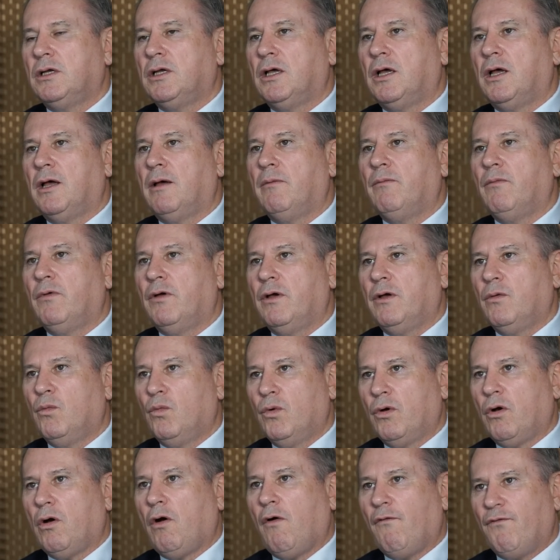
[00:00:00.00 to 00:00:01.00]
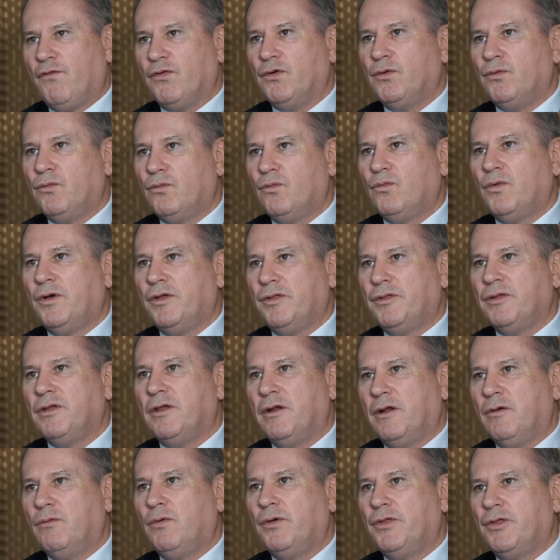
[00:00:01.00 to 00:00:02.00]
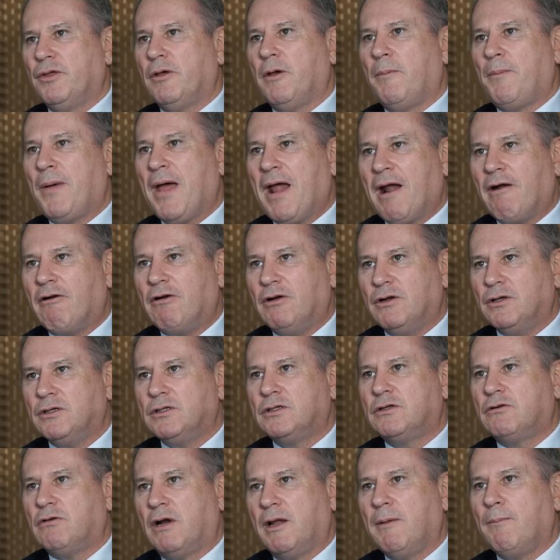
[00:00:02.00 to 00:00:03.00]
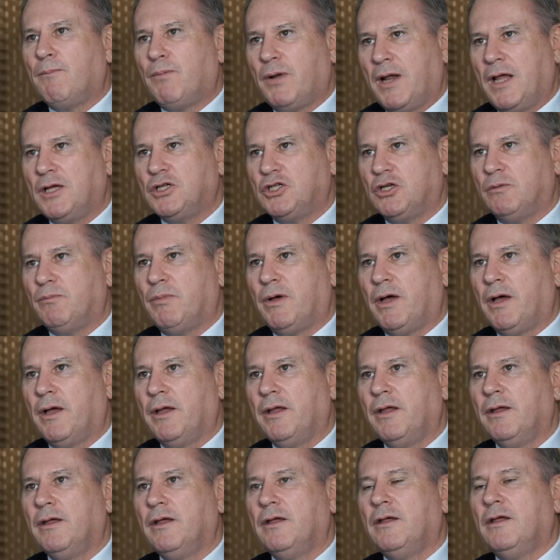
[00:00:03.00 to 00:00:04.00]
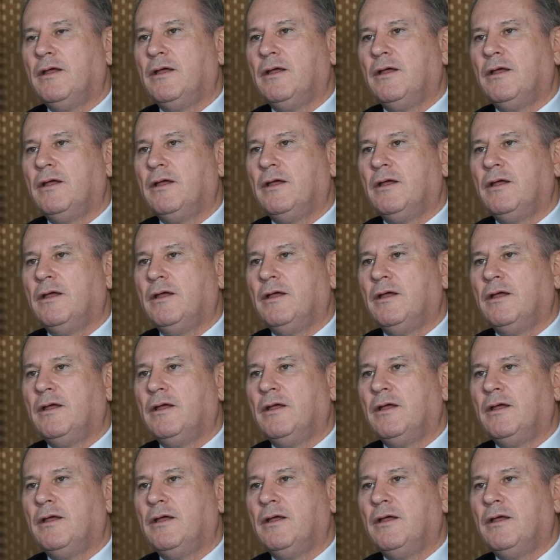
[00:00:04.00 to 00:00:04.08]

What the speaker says: Often with, you know, with apparent great pleasure by